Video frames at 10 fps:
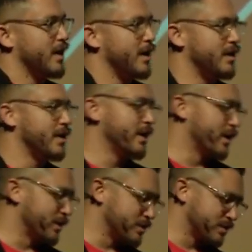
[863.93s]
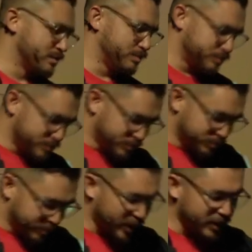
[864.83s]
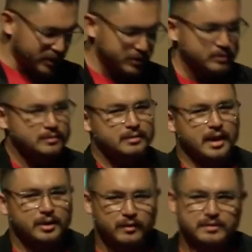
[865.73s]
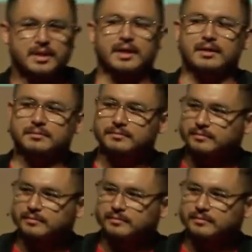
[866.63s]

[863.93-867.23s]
And then he goes, but I do have to tell you,